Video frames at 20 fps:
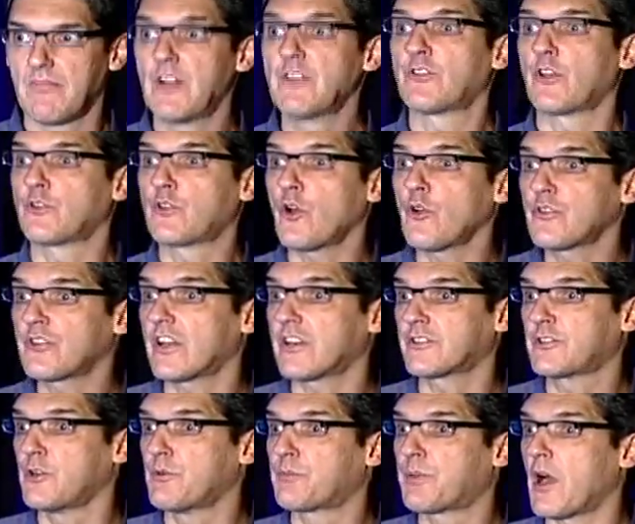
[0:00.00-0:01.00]
So those are
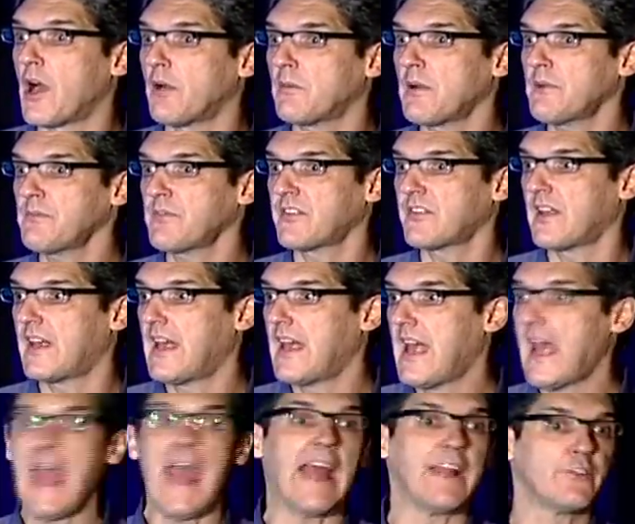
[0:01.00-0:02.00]
two problems,
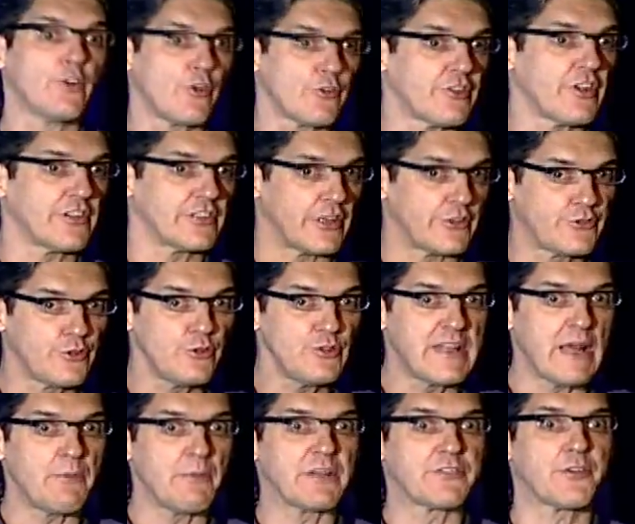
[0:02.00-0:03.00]
and those are the two
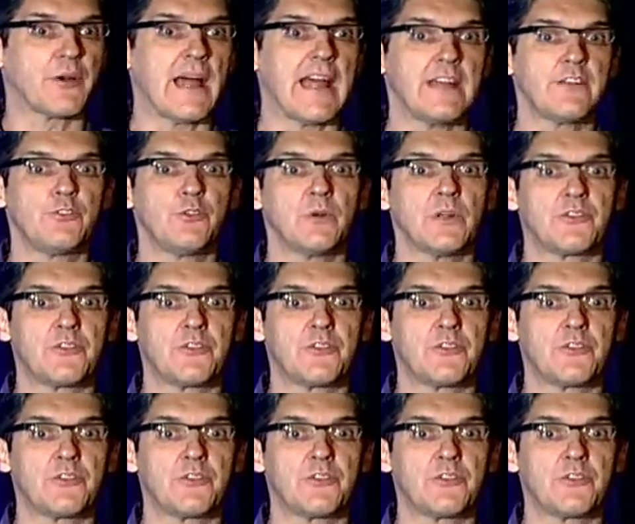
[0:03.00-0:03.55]
that we're trying to